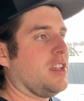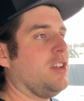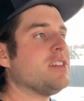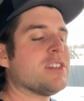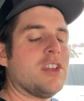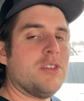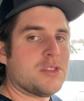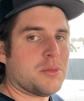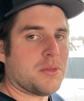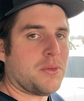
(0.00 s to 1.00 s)
easily
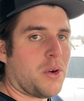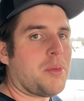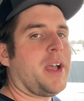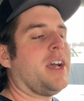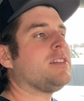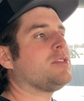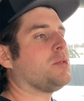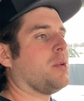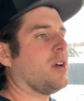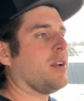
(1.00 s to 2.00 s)
usable format,
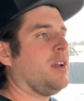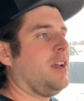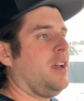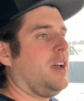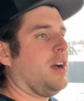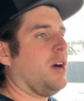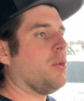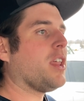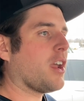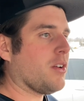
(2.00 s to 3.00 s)
to where Uh,
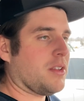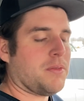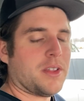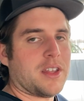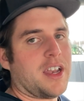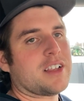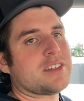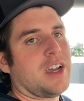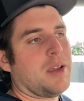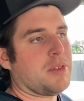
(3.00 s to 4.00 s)
when they go out to the field the next
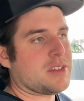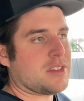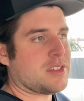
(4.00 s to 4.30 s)
time, it's a